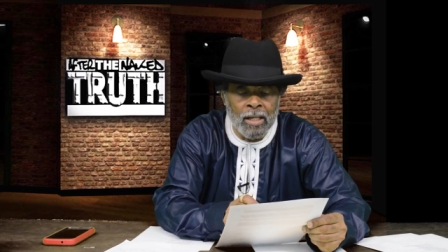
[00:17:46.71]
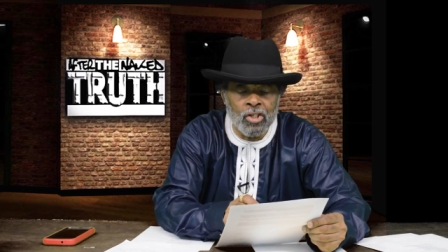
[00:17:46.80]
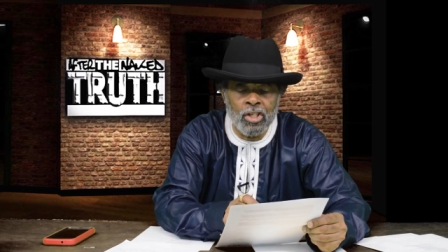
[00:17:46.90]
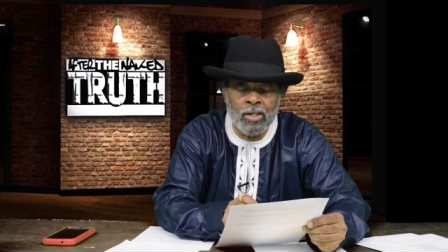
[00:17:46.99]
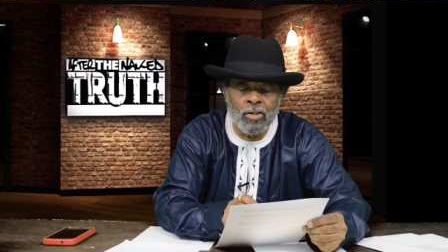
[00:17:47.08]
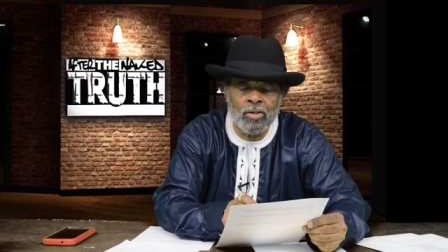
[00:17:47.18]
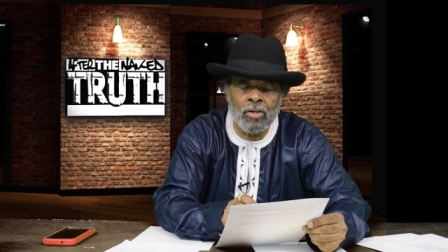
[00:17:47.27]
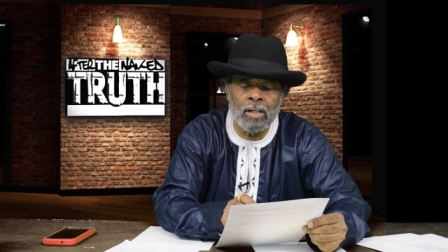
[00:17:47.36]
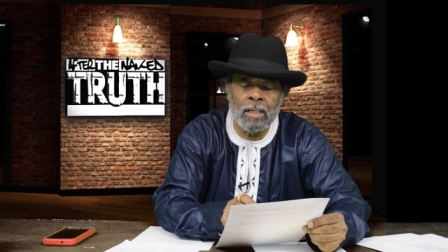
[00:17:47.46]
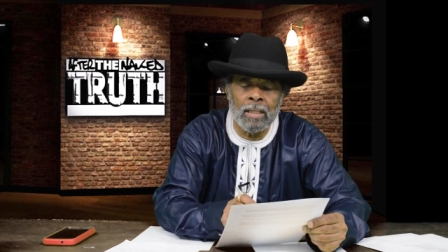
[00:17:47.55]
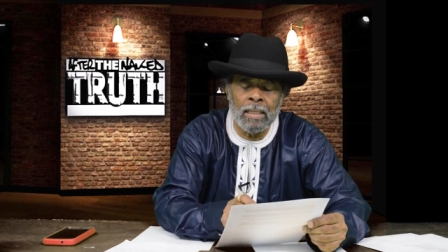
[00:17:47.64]

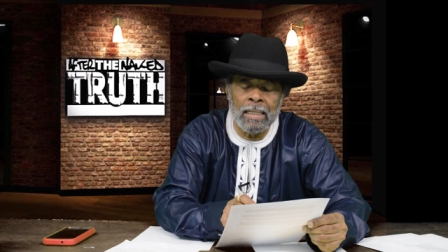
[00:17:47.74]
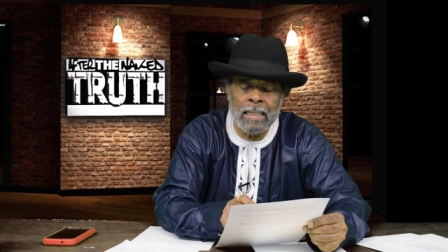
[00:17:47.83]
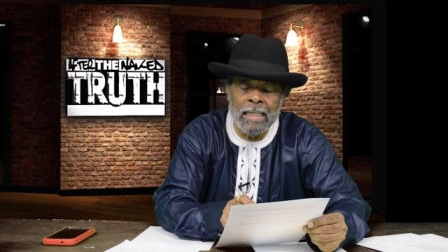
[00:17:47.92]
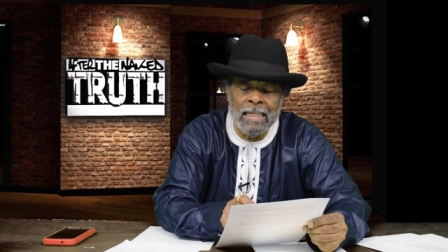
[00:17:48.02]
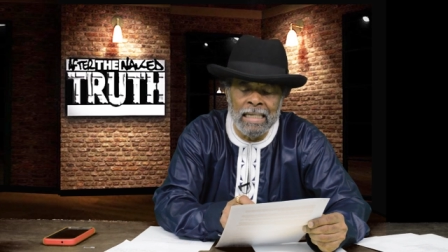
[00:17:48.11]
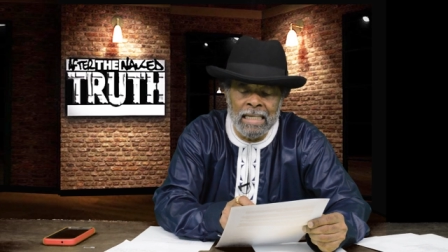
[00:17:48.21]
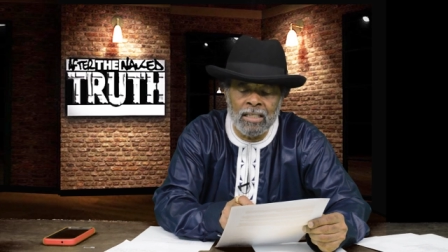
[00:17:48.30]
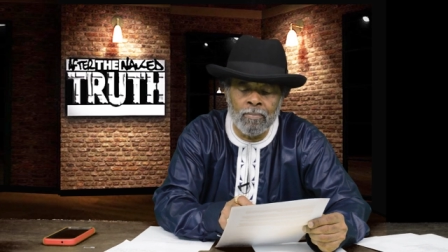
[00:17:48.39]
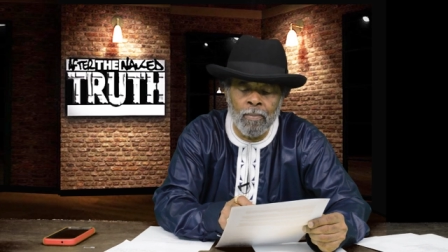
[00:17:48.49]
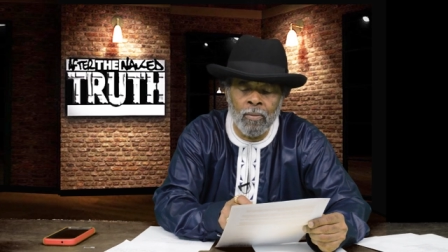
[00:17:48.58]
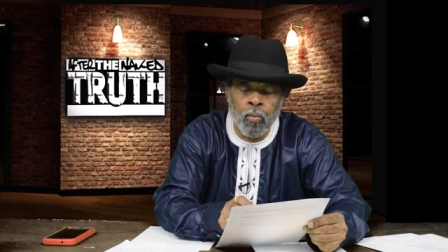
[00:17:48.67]
Senator
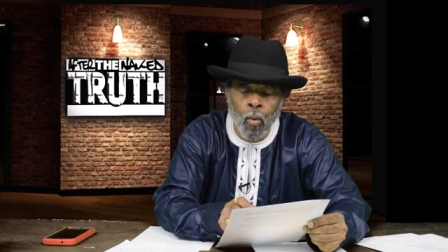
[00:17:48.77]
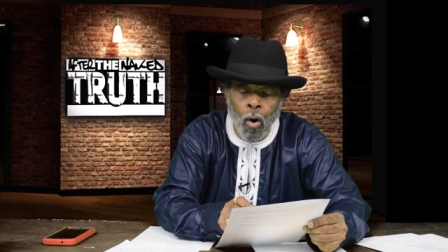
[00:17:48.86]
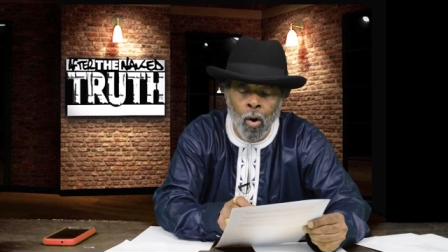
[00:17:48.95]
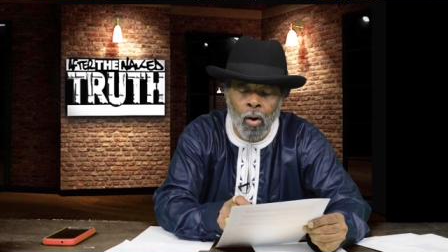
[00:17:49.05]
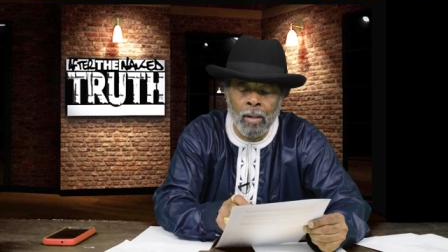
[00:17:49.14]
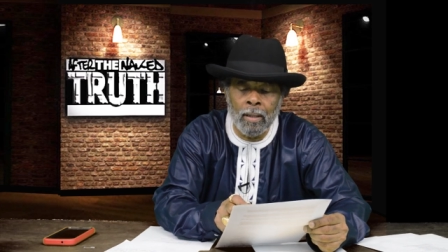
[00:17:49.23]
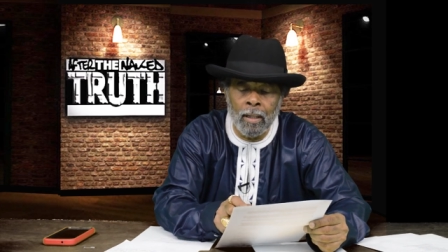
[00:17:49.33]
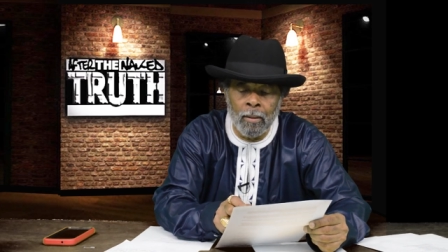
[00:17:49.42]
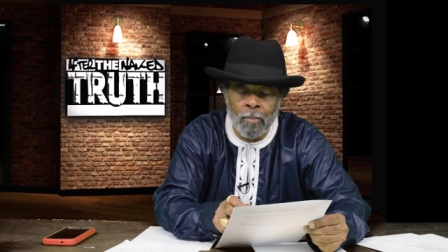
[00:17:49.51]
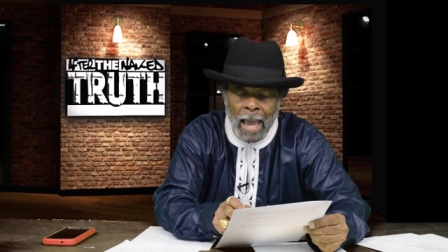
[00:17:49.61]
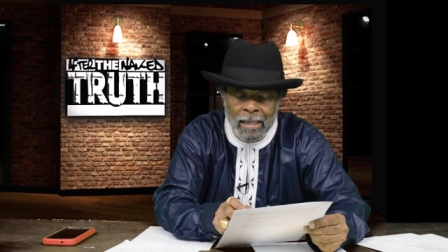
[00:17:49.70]
Elizabeth Warren
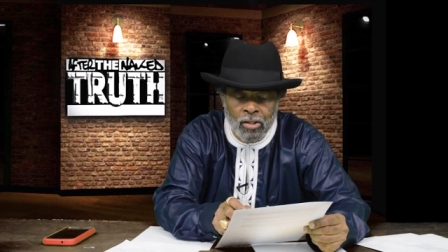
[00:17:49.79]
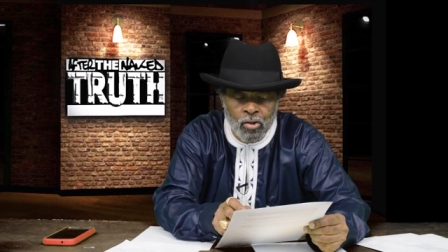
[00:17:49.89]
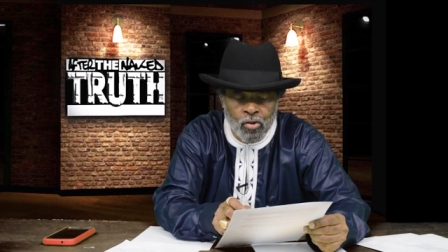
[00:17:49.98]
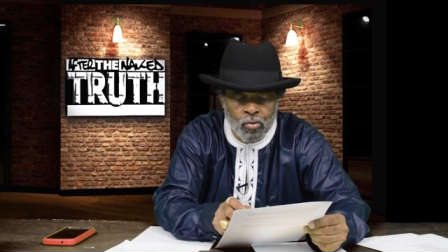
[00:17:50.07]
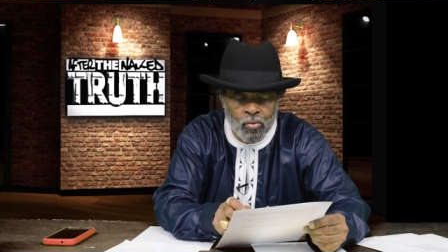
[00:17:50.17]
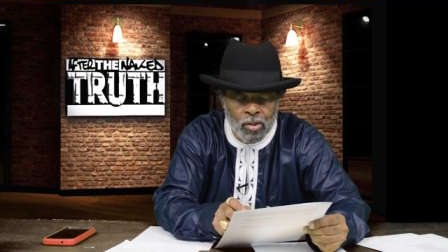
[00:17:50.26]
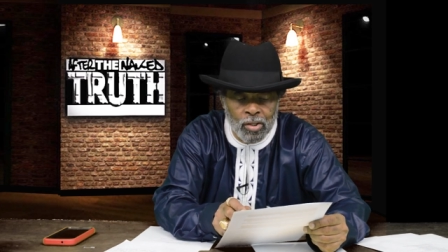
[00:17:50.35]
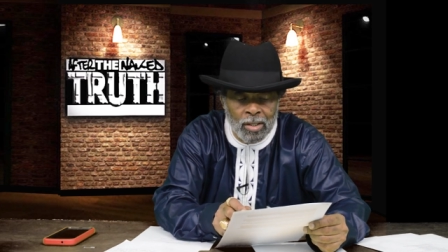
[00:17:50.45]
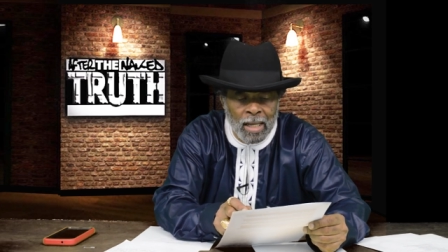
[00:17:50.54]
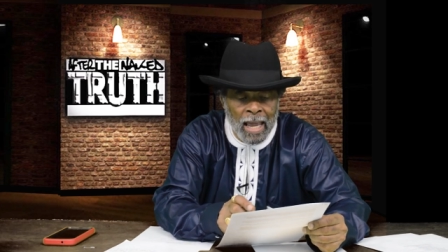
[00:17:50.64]
of Massachusetts,